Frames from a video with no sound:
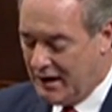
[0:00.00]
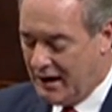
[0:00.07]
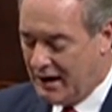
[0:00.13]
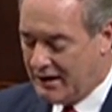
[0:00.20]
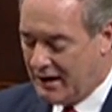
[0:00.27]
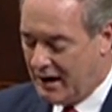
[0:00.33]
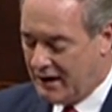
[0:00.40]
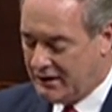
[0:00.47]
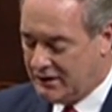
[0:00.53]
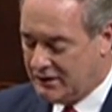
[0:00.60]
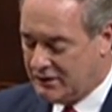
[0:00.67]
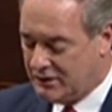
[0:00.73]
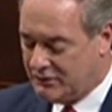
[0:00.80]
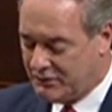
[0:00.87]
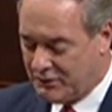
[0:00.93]
And I can
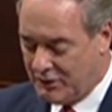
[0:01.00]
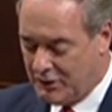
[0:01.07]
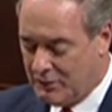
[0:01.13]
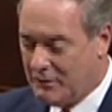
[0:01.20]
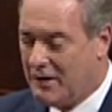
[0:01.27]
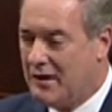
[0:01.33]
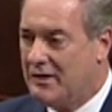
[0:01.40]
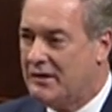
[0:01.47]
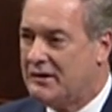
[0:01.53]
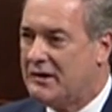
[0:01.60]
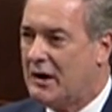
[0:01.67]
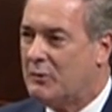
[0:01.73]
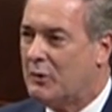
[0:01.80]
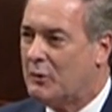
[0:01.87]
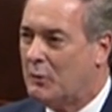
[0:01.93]
confirm that
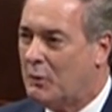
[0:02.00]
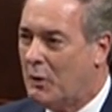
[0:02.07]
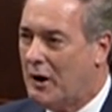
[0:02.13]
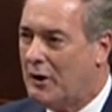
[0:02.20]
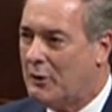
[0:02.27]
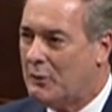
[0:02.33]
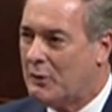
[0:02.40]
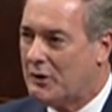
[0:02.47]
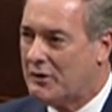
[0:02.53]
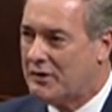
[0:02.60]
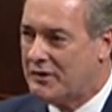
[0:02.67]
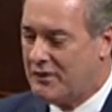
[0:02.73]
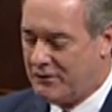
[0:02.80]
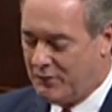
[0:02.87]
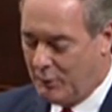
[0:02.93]
they were well worth
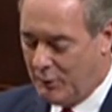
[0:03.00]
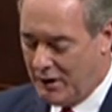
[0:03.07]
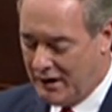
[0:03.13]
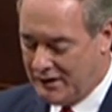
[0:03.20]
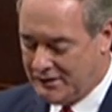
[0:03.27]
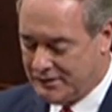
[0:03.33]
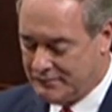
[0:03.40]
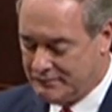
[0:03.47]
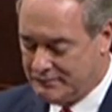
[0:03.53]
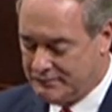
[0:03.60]
the wait.